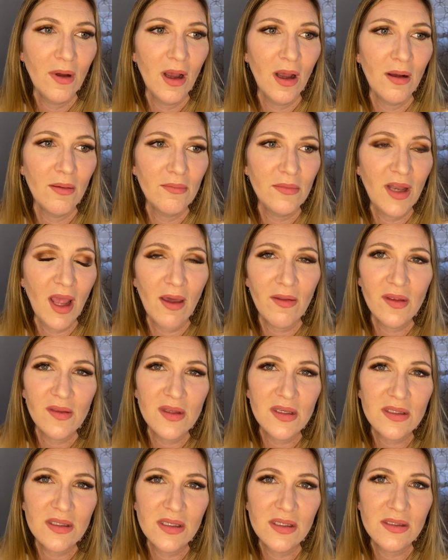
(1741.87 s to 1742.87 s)
now that
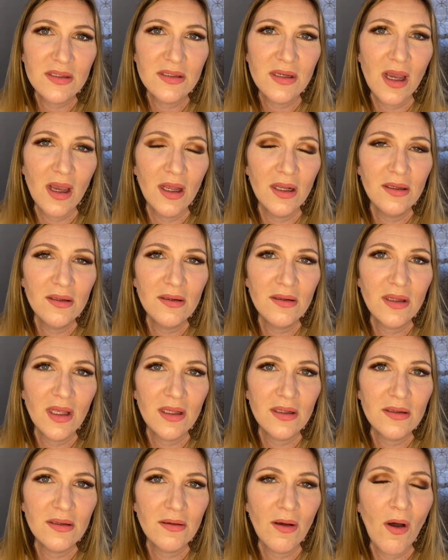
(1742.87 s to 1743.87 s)
this is done, that
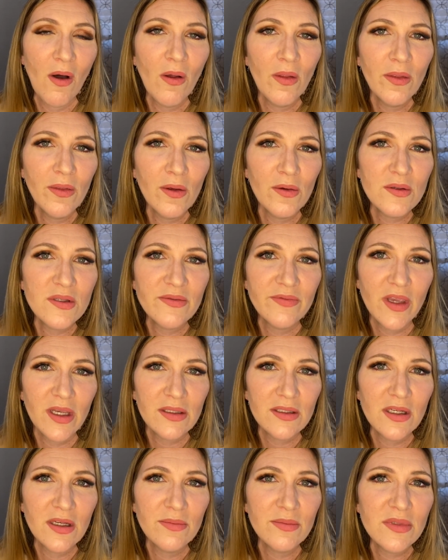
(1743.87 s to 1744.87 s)
all those
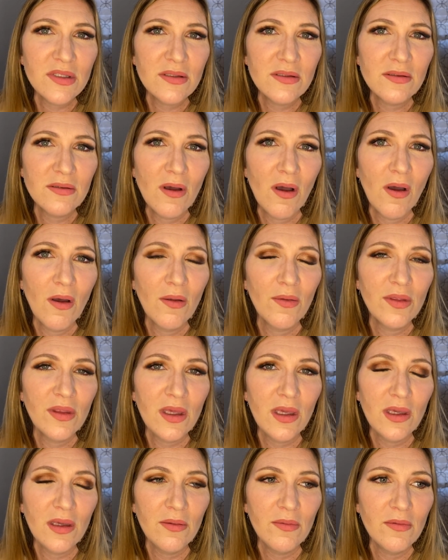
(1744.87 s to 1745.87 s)
victims, all
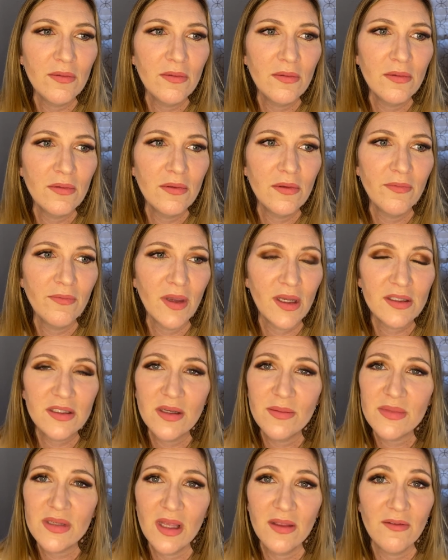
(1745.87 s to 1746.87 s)
the
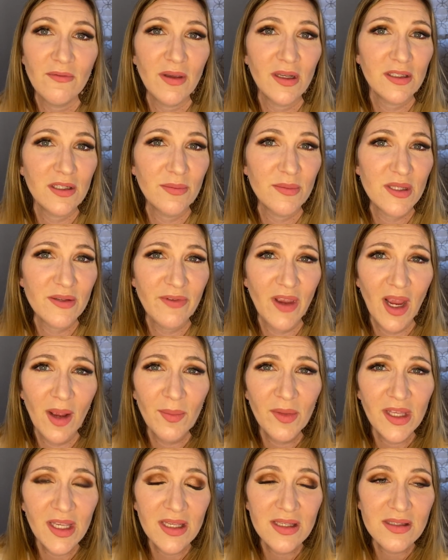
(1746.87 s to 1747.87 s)
victims and the victims'
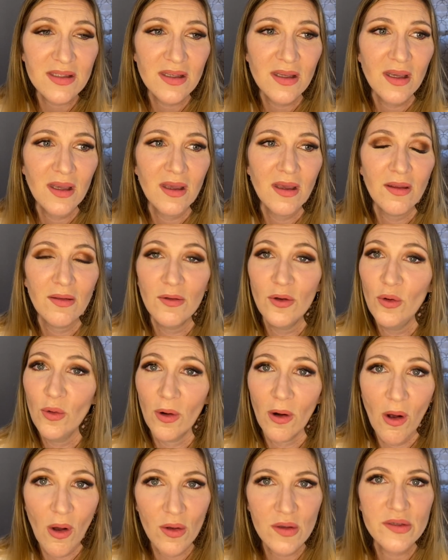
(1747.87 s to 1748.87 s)
families who
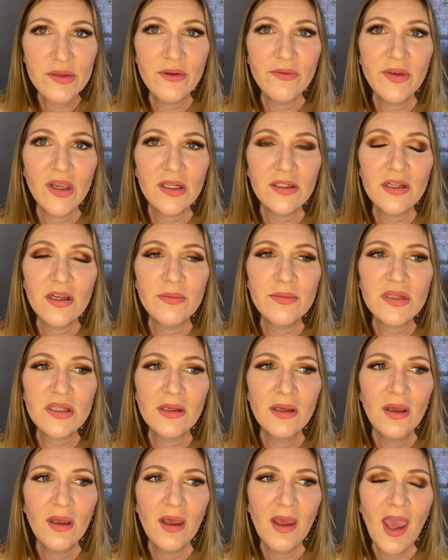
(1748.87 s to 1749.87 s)
are also victims,
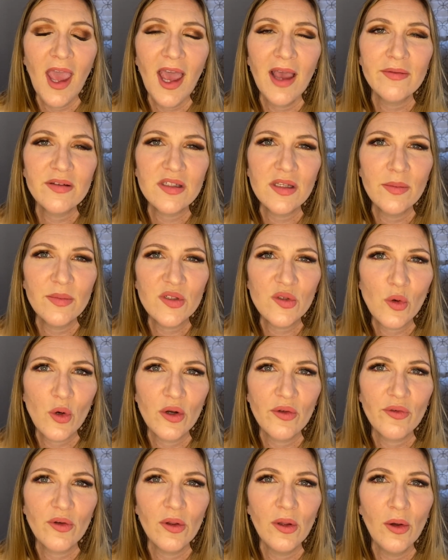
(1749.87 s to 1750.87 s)
have some sort
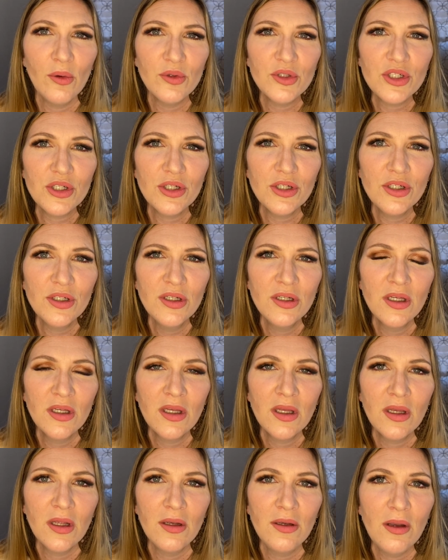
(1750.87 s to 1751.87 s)
of closure,
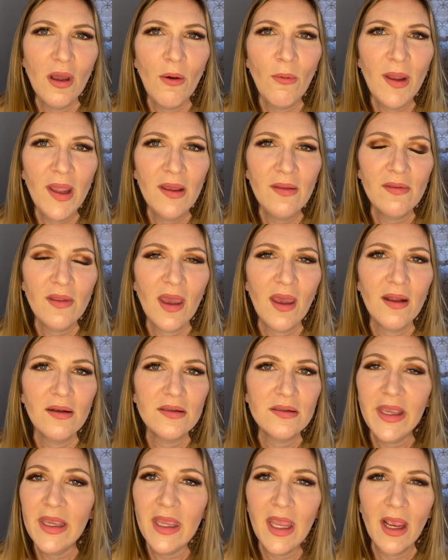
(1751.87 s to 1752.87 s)
knowing that
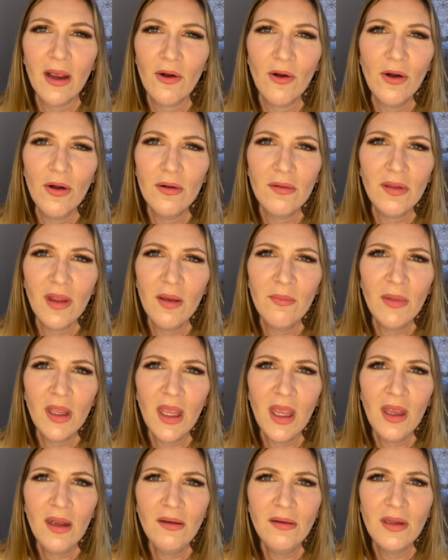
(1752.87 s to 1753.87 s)
he can't hurt them
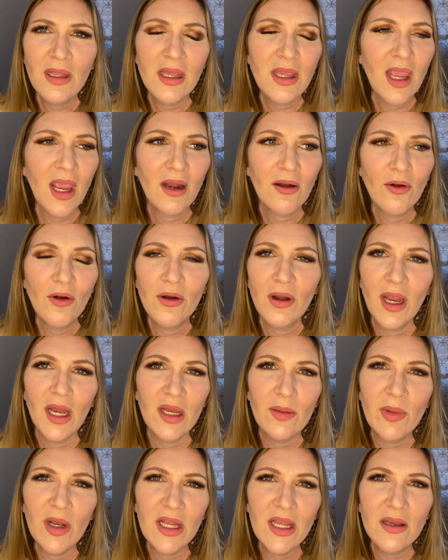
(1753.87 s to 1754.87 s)
again. He can't hurt
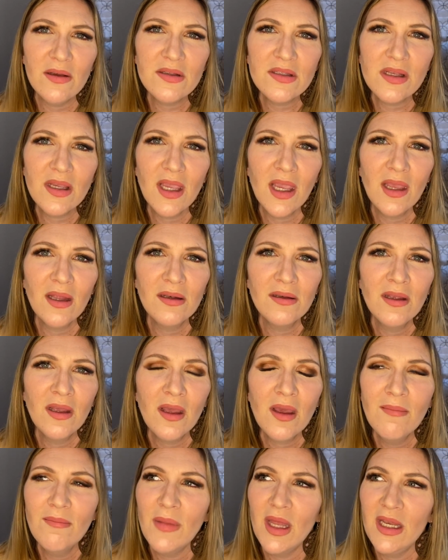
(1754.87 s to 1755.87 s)
anybody else again.
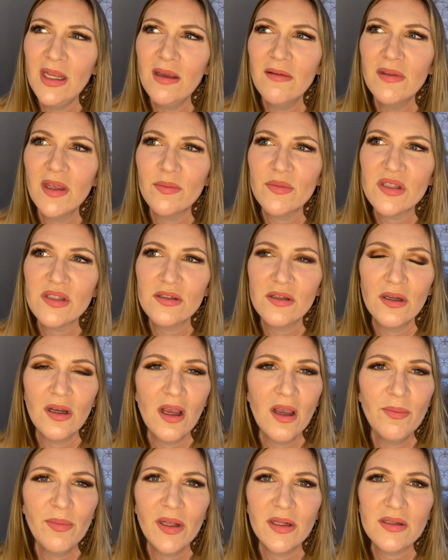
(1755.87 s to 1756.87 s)
Many of them stood
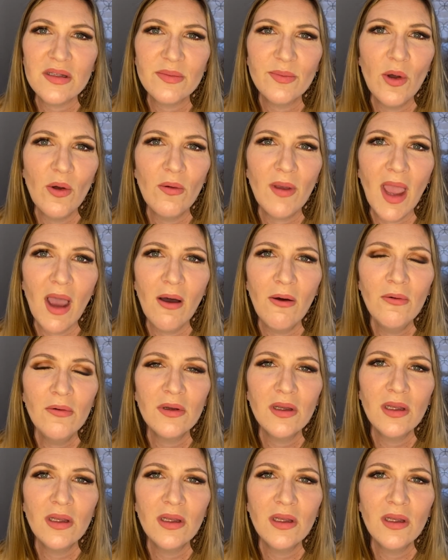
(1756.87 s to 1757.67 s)
up and spoke out